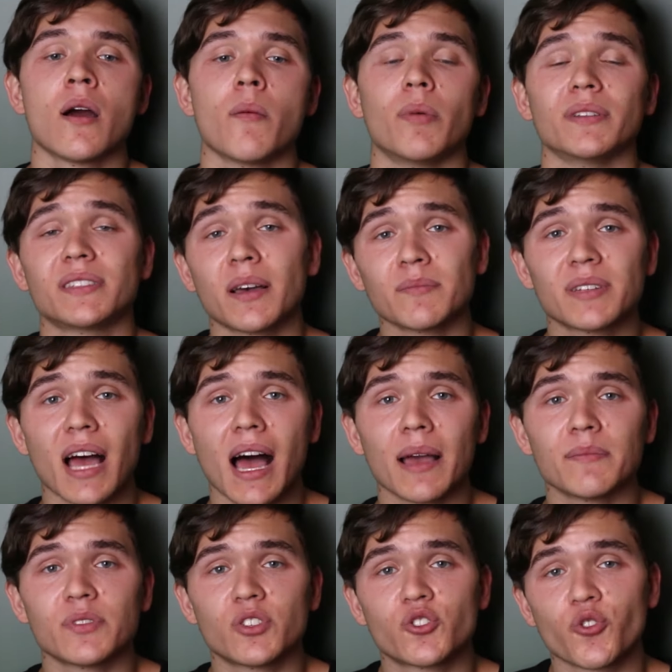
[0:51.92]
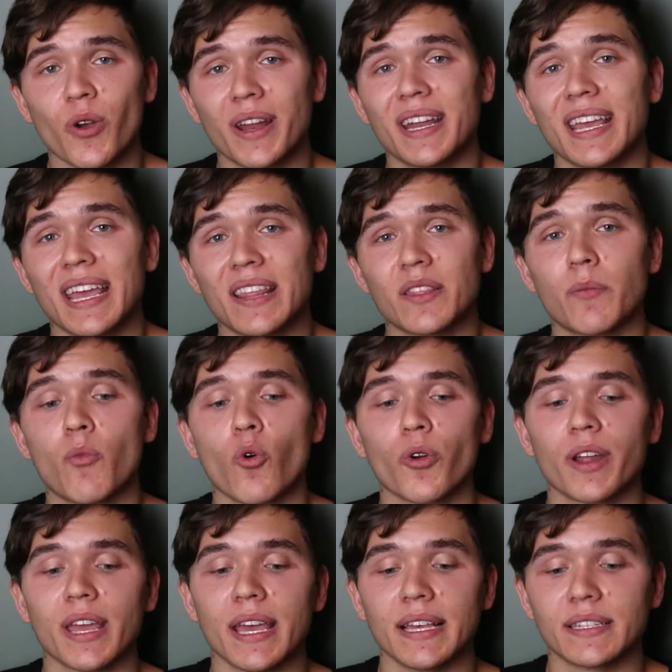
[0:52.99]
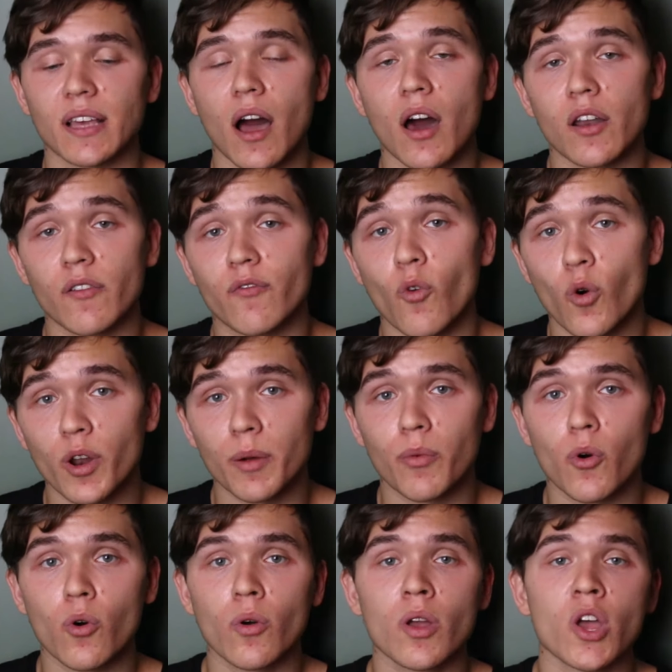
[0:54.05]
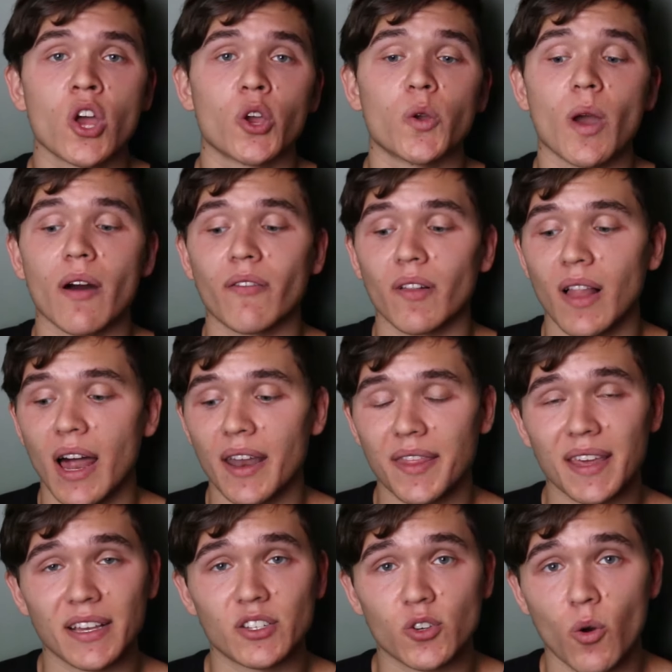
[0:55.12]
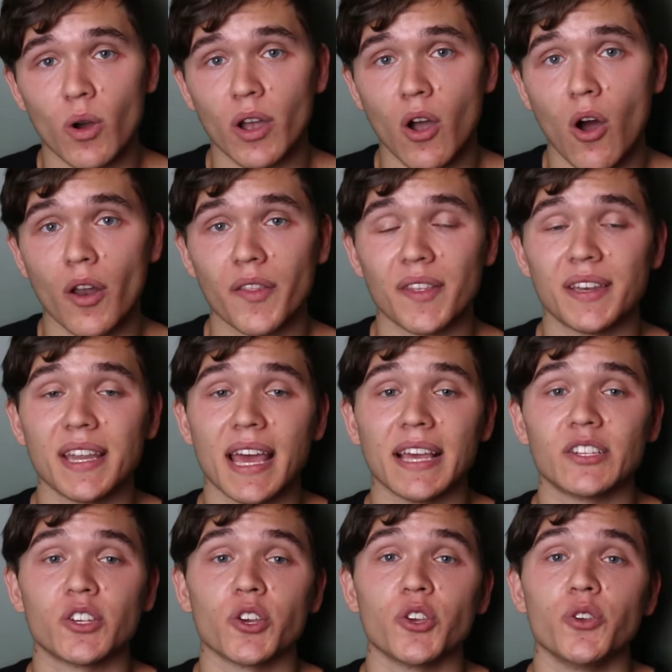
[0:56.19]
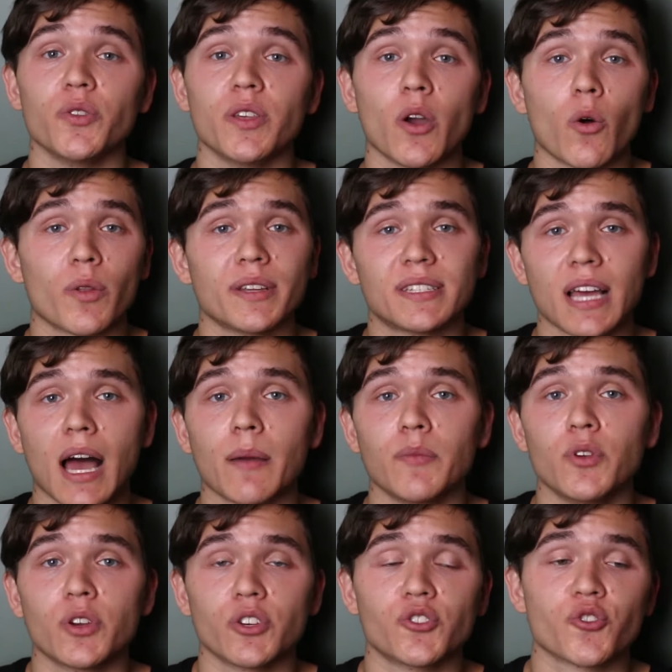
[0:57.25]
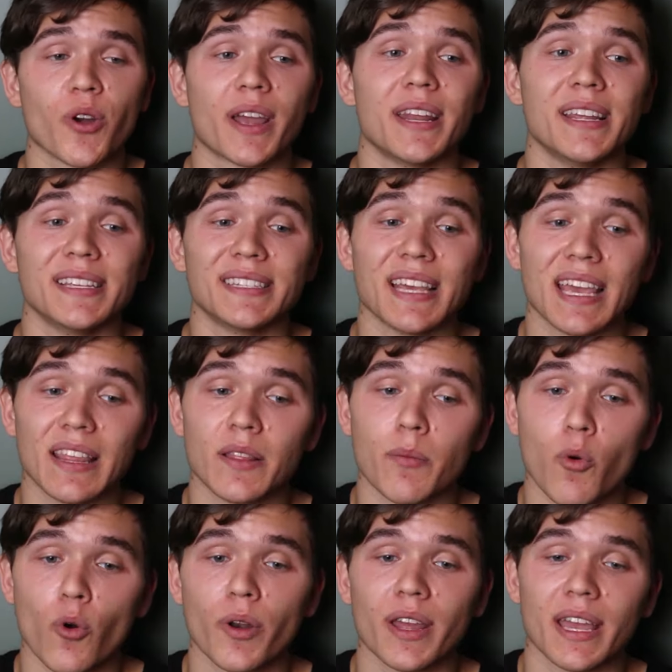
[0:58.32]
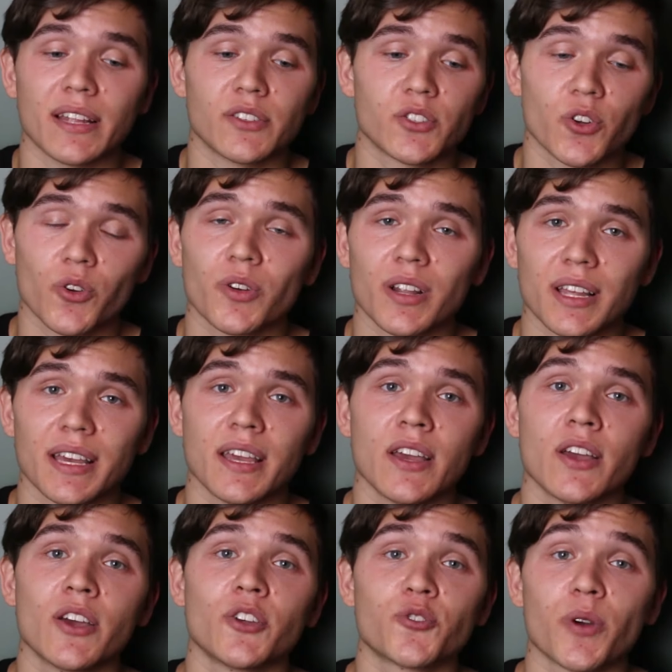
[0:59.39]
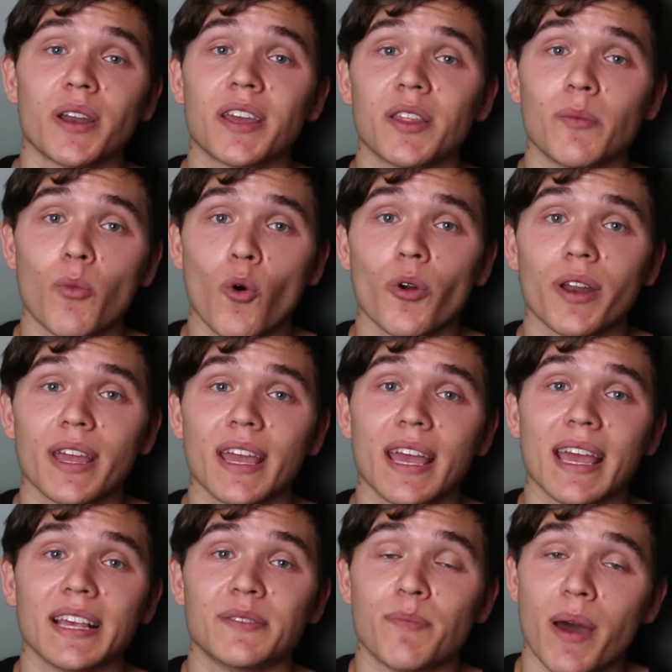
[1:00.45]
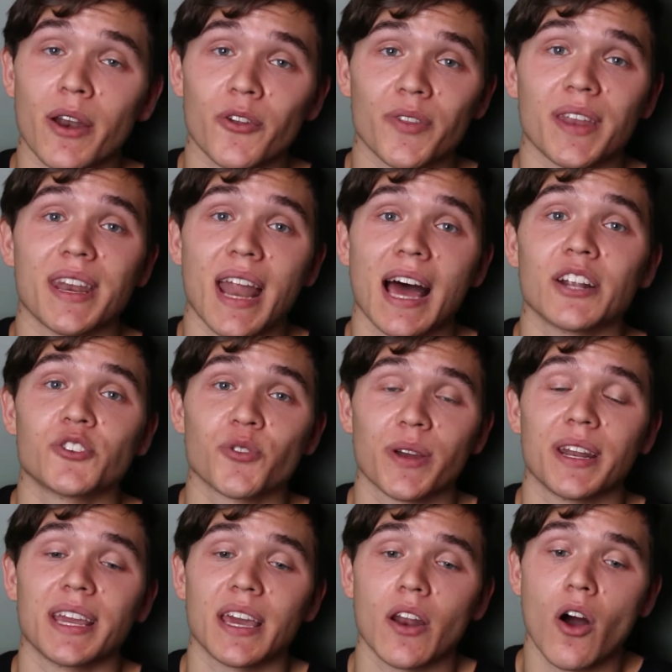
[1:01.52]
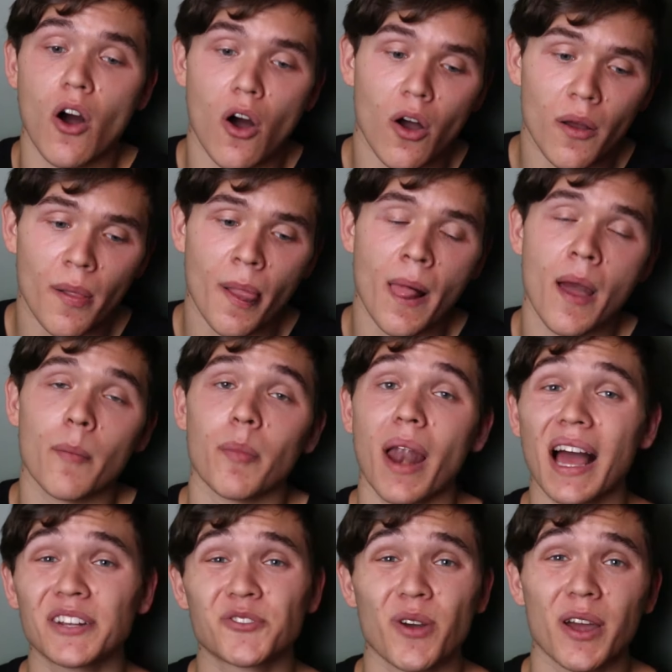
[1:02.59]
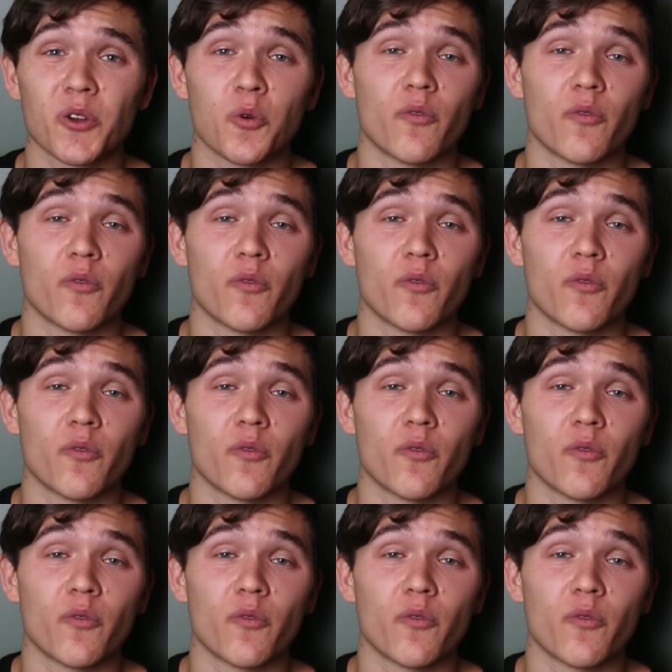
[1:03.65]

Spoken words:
But sometimes training in the morning is unavoidable. You have a lot of things going on in the day, so the only time you can train is in the morning, and certainly training in the morning is better than not training at all, but I try to